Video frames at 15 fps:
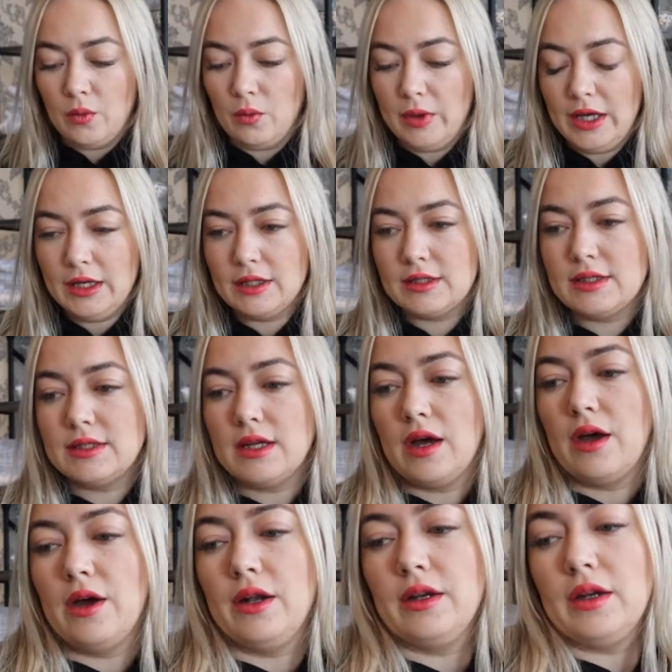weeks
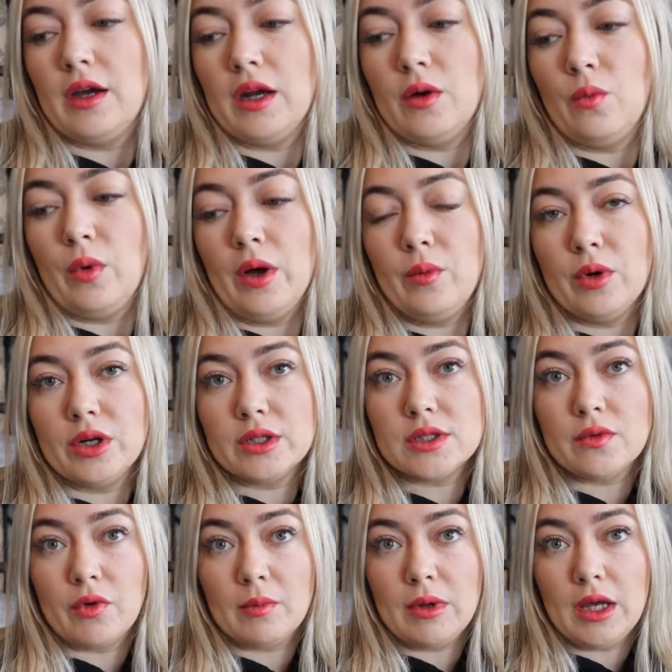on kind of what
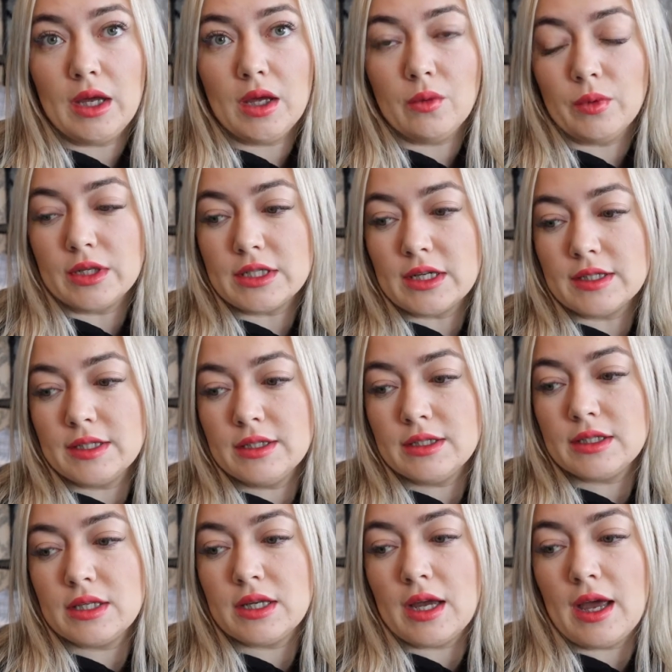works for me and what doesn't.